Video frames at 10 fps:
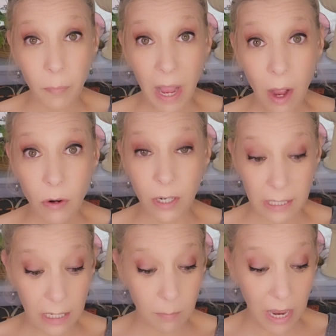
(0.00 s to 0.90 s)
power,
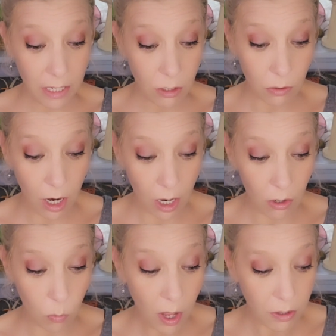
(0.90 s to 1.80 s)
take back your
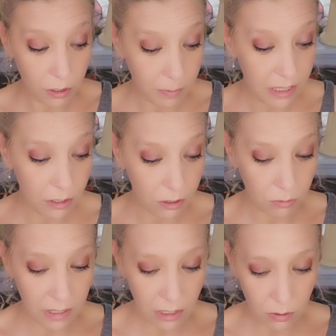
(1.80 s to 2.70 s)
wealth, your
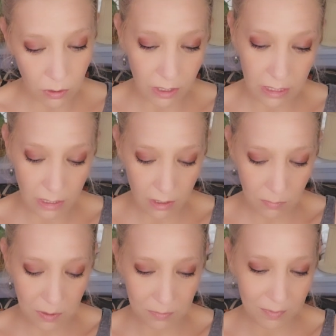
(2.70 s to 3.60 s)
material resources.